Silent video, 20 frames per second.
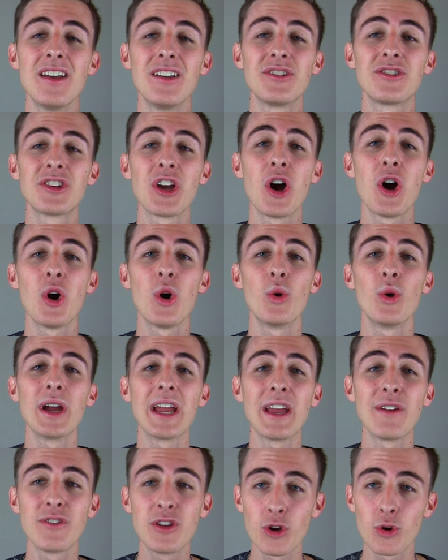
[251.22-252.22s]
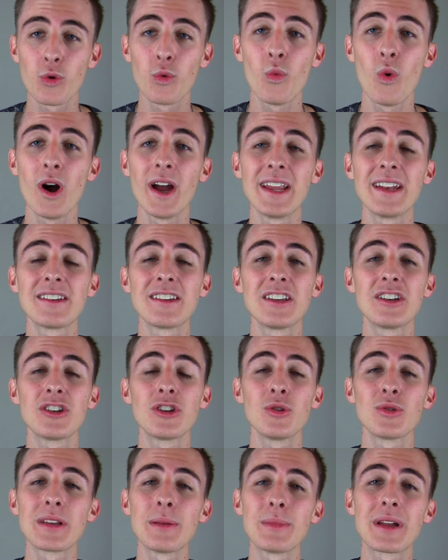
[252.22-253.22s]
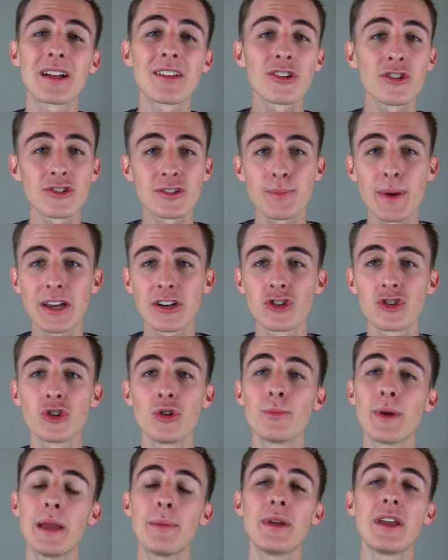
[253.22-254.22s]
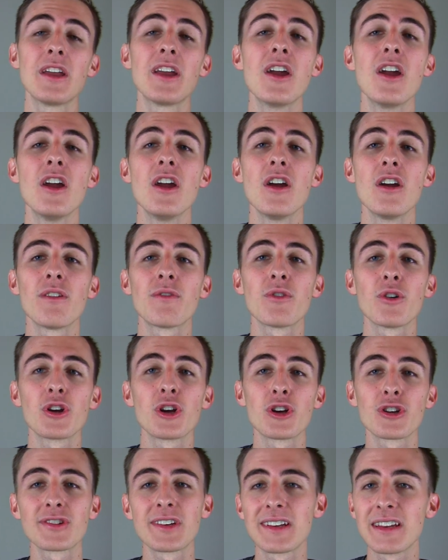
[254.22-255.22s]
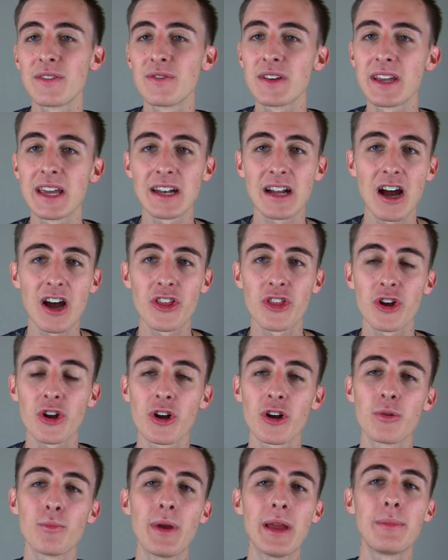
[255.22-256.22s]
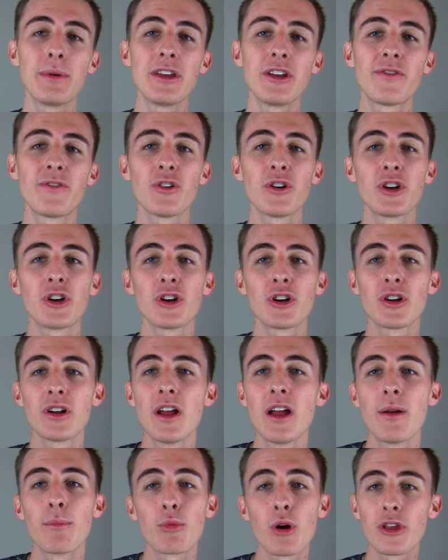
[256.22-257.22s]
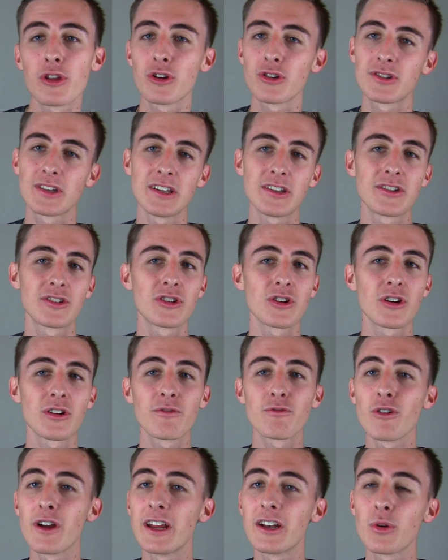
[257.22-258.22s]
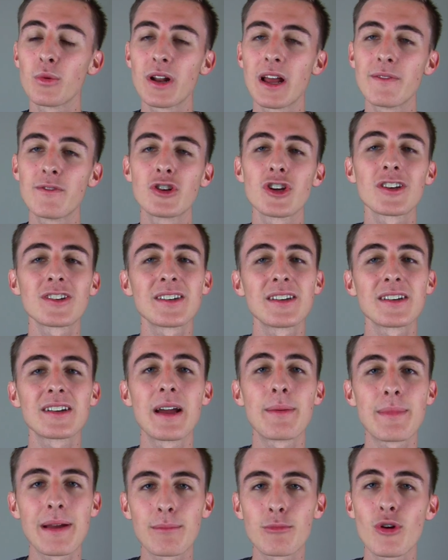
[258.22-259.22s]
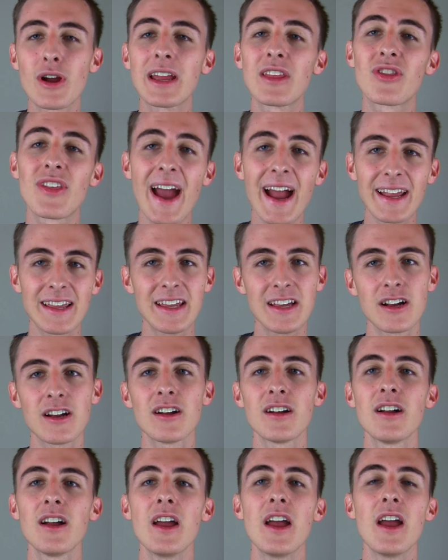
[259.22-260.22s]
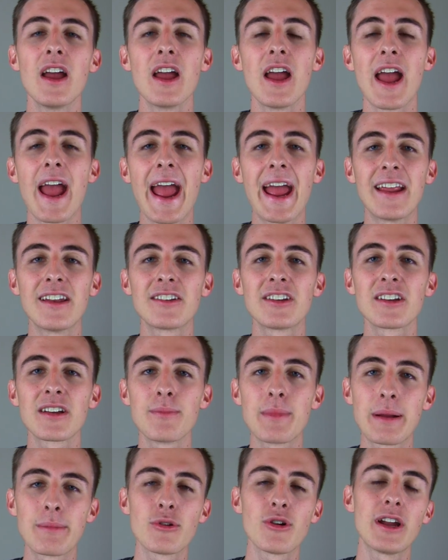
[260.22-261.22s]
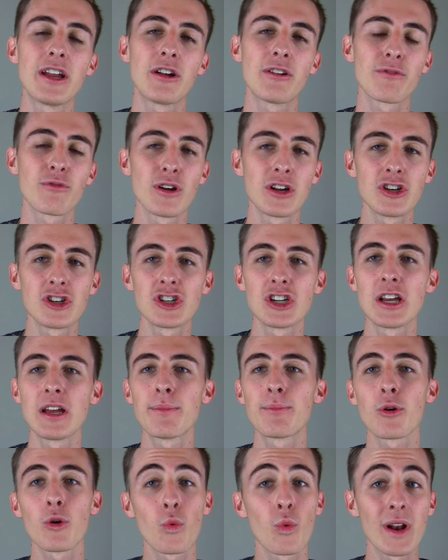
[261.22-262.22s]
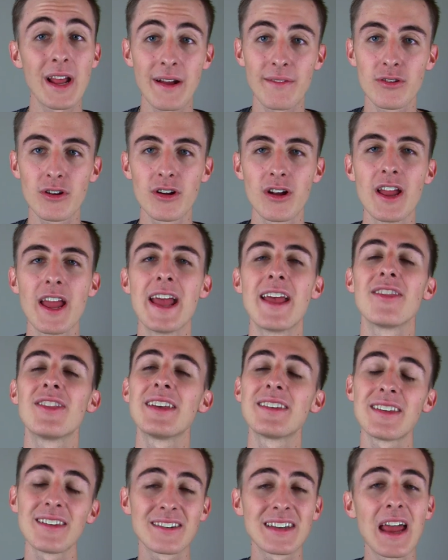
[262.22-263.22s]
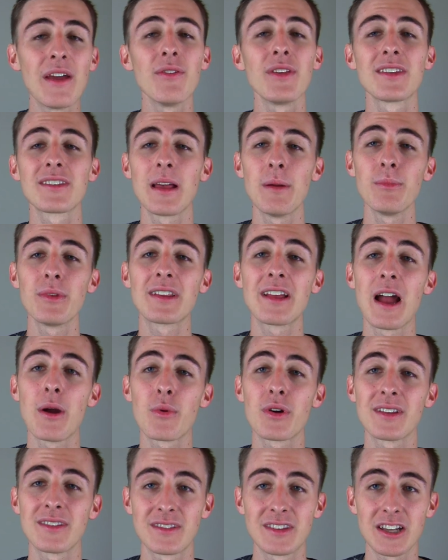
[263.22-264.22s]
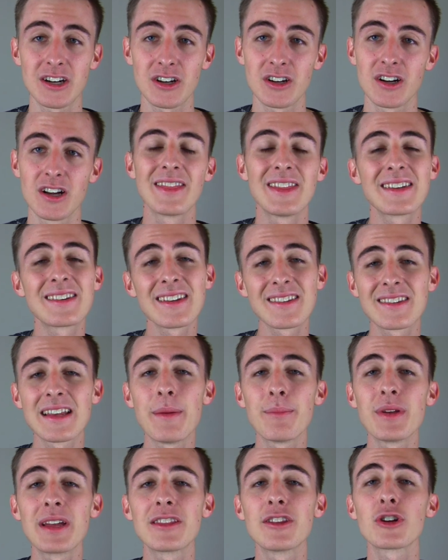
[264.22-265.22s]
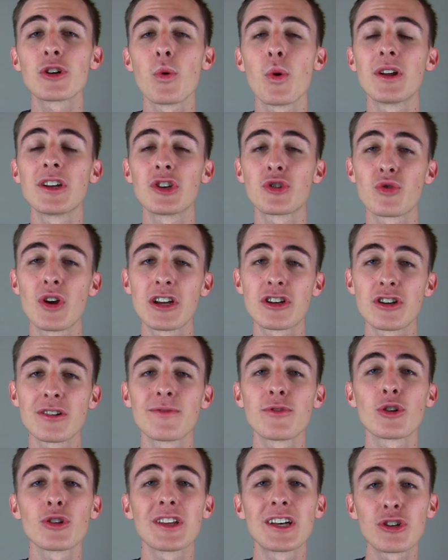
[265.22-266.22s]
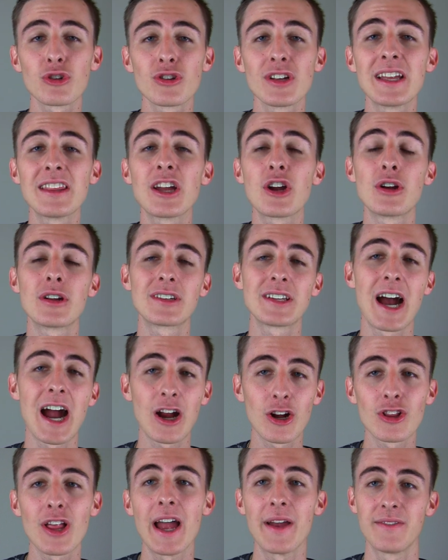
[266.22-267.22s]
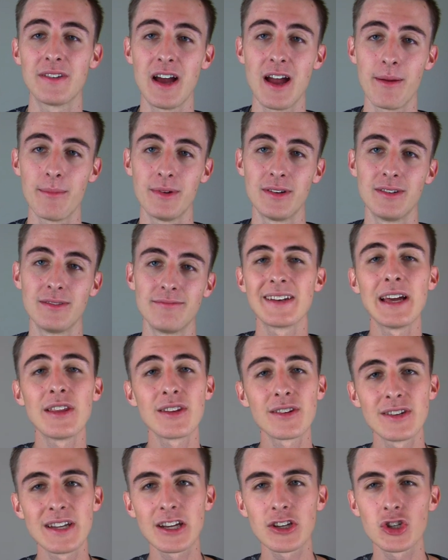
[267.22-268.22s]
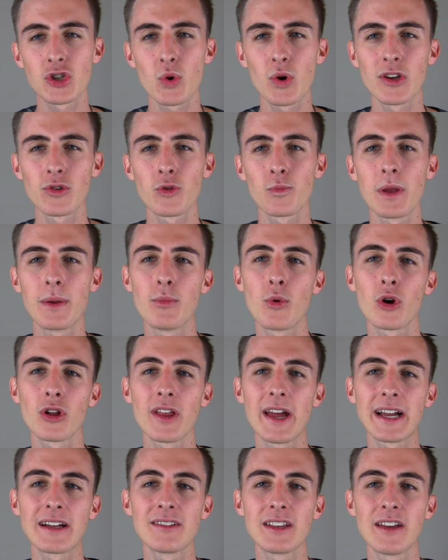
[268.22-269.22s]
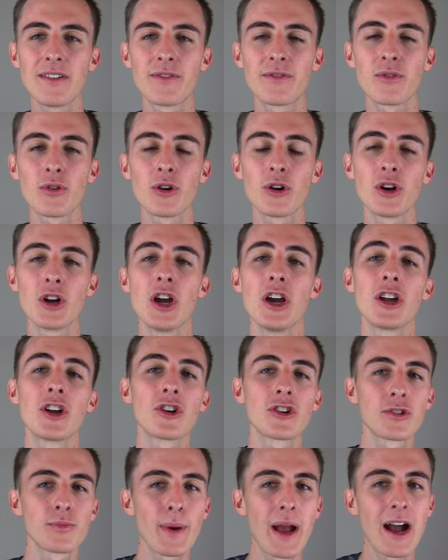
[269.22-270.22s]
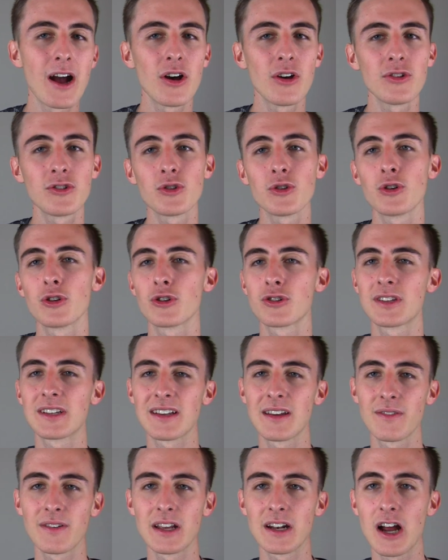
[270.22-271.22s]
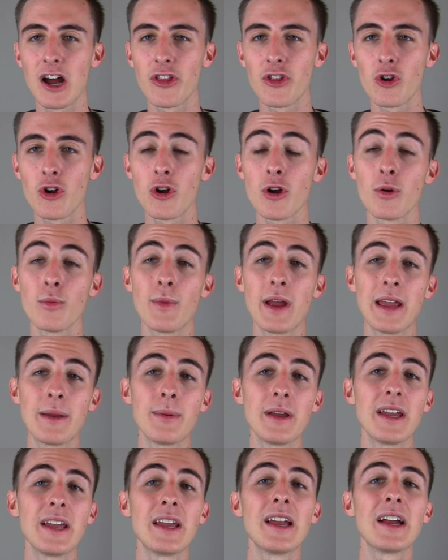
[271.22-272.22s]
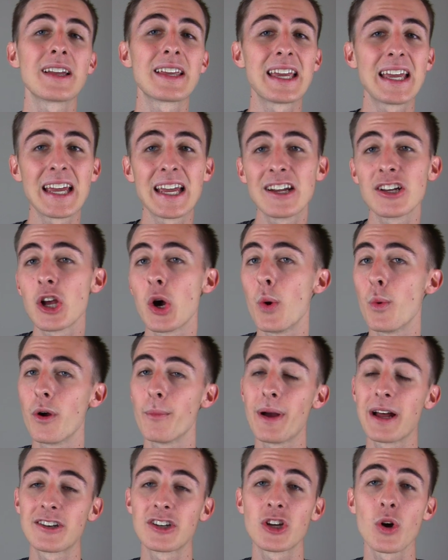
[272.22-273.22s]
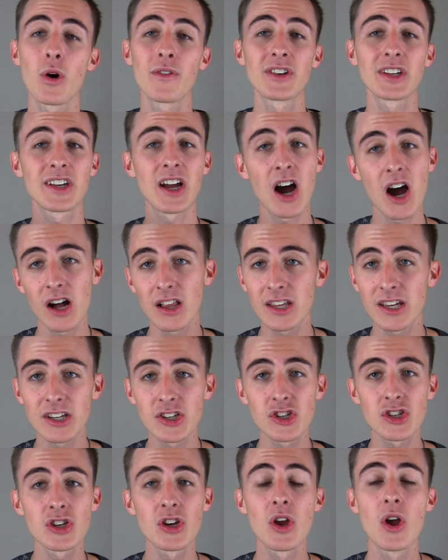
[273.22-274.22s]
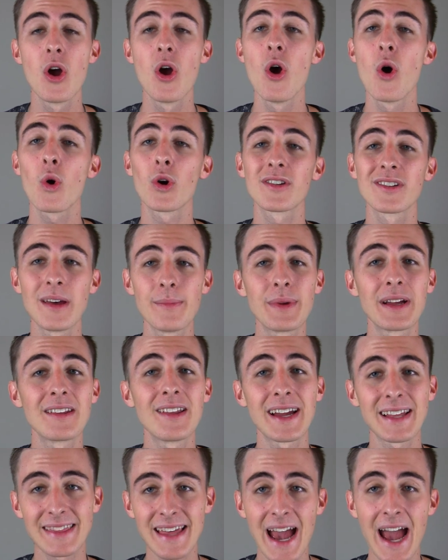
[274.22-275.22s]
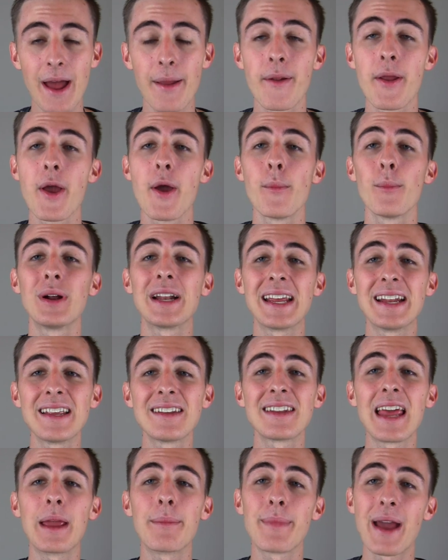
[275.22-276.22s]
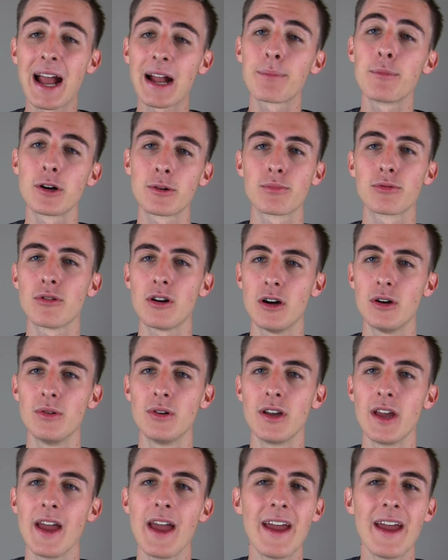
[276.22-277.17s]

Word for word: So if you want to do something a little special, maybe for your significant other, maybe for your brother, sister, friend or whatever, just to commemorate that year, and to commemorate your friendship or whatever, this is definitely something I would consider. This is something they're going to treasure for literally their entire lifetime. Now this next choice would be more likely for your spouse or your significant other, or maybe a kid go, about to go off to college or something like that, but it is a MacBook Pro.